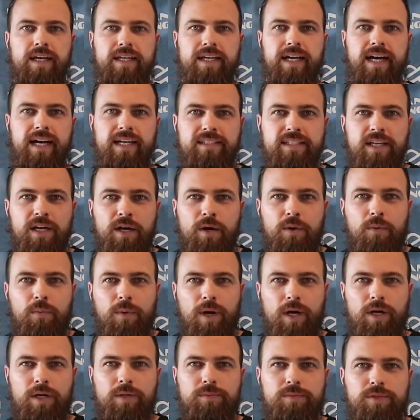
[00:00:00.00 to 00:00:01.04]
guys,
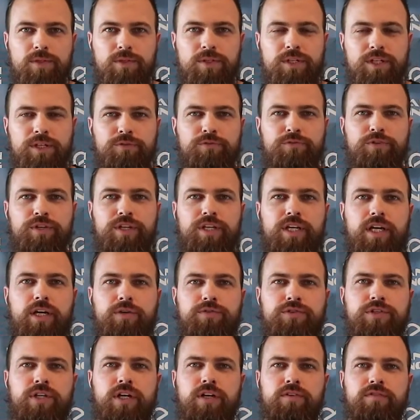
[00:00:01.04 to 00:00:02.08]
welcome to a new video
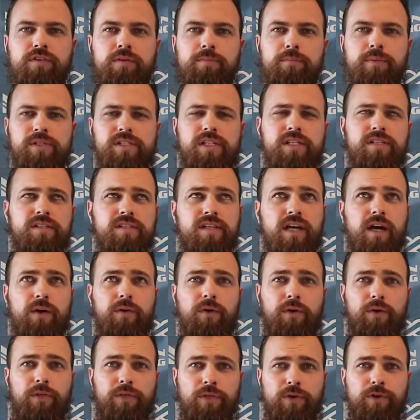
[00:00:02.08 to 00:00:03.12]
of Showoff Imports. This is
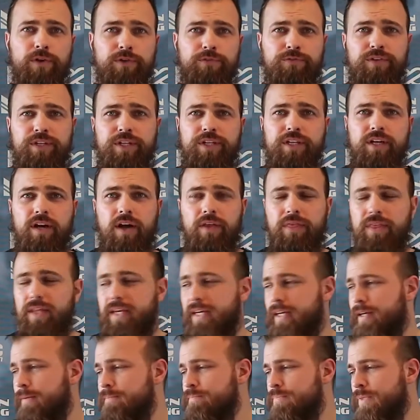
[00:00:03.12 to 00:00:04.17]
our third video, I
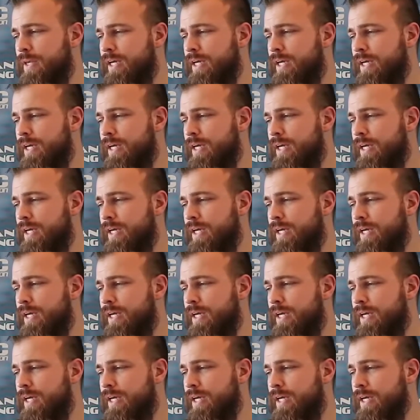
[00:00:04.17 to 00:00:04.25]
think.